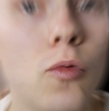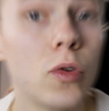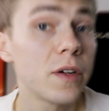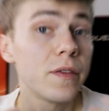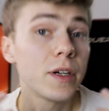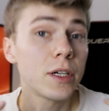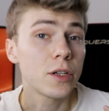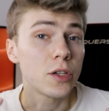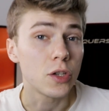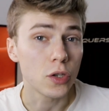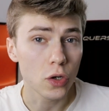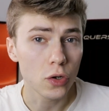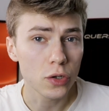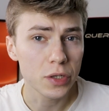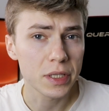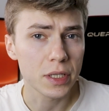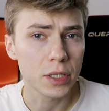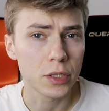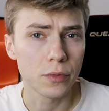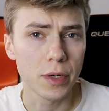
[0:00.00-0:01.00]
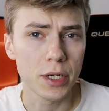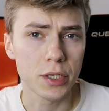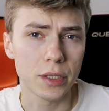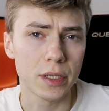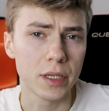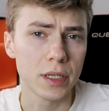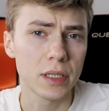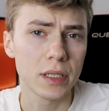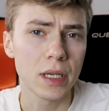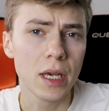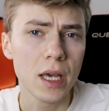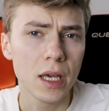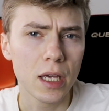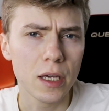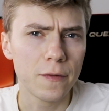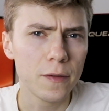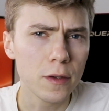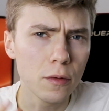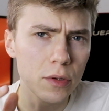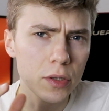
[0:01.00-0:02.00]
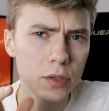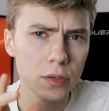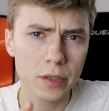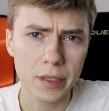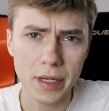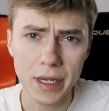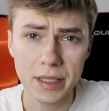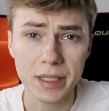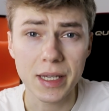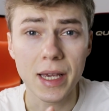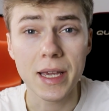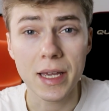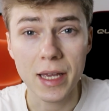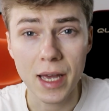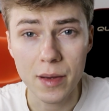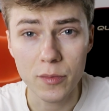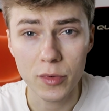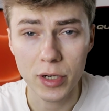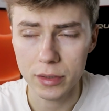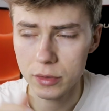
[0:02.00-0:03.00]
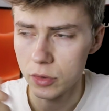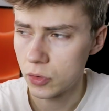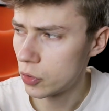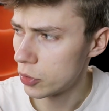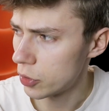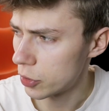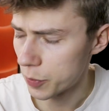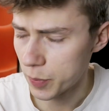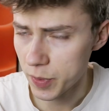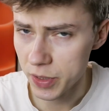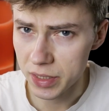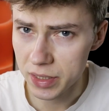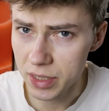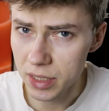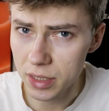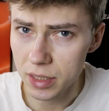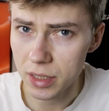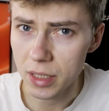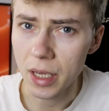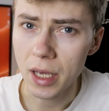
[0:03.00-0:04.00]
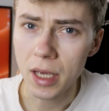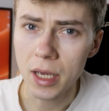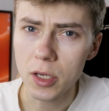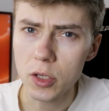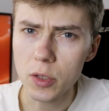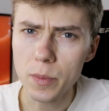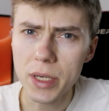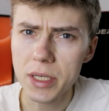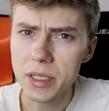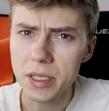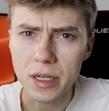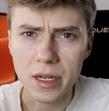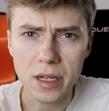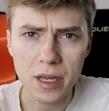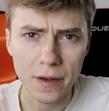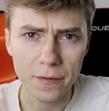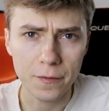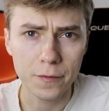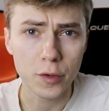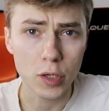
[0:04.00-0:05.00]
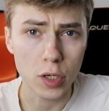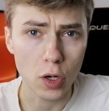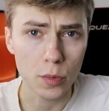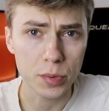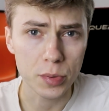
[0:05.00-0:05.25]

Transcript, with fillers: Whatever your situation is, if you want to connect a camera to your P C, you basically have three